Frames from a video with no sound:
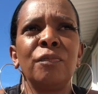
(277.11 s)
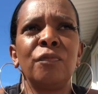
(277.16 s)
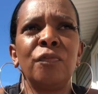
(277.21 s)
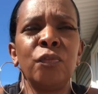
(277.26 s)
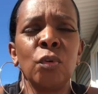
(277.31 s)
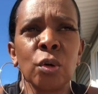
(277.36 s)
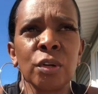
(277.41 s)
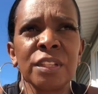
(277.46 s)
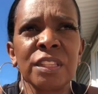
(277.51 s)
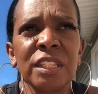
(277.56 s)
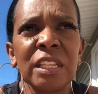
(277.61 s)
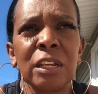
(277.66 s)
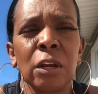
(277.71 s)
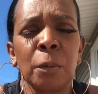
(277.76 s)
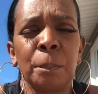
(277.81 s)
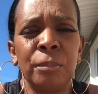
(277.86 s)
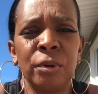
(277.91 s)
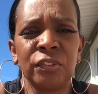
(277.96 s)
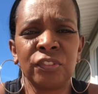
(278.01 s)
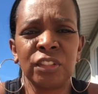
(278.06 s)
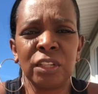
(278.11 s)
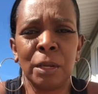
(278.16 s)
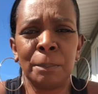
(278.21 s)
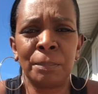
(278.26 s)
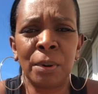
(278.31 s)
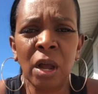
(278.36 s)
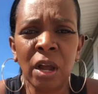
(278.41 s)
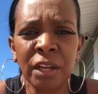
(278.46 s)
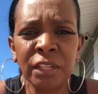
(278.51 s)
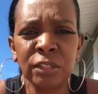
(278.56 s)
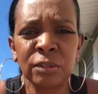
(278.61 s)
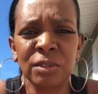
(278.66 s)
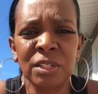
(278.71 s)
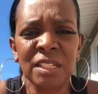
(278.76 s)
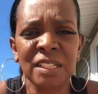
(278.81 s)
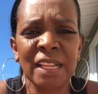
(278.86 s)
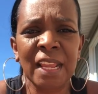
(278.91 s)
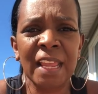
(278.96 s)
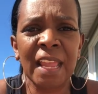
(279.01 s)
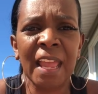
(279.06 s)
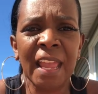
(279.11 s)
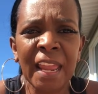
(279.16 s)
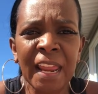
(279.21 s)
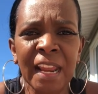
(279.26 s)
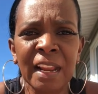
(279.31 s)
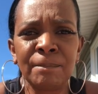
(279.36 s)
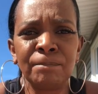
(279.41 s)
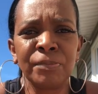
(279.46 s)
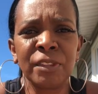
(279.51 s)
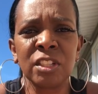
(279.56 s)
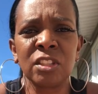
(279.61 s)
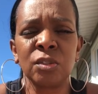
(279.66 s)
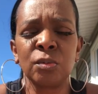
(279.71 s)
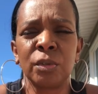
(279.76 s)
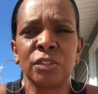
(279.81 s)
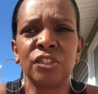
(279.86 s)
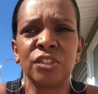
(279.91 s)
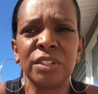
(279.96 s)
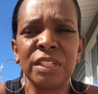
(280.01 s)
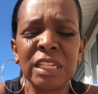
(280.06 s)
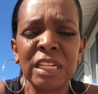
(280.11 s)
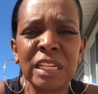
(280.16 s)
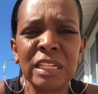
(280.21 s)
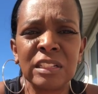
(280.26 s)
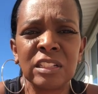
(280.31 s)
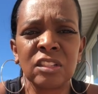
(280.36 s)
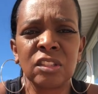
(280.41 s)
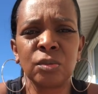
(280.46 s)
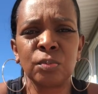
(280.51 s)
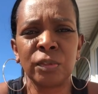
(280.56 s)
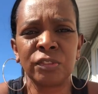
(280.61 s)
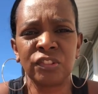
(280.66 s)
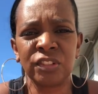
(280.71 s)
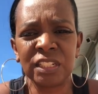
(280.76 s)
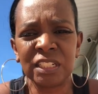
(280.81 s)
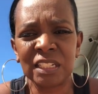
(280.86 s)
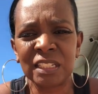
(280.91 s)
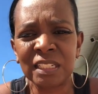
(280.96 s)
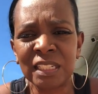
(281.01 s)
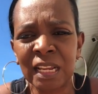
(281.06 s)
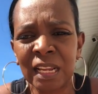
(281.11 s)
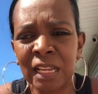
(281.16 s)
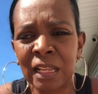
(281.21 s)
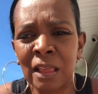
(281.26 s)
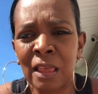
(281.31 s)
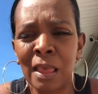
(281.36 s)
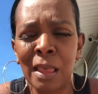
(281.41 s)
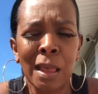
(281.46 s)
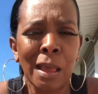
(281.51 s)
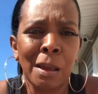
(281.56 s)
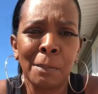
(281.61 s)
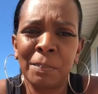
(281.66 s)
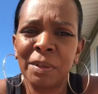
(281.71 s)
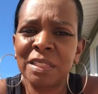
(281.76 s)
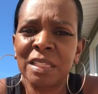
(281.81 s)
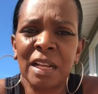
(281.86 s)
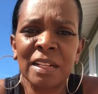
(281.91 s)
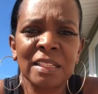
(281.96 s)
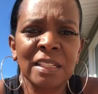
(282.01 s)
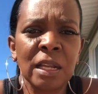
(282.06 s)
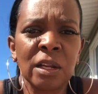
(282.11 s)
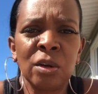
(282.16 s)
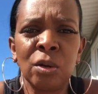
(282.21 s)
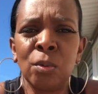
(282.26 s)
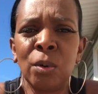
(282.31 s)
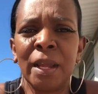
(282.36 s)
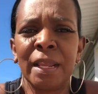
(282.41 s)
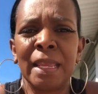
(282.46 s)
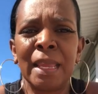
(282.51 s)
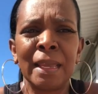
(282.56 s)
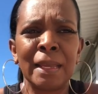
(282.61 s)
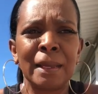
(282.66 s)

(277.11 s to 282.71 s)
forcing or pushing upon you to say, hey, this is what you need, this is what you need to take, but that's not who I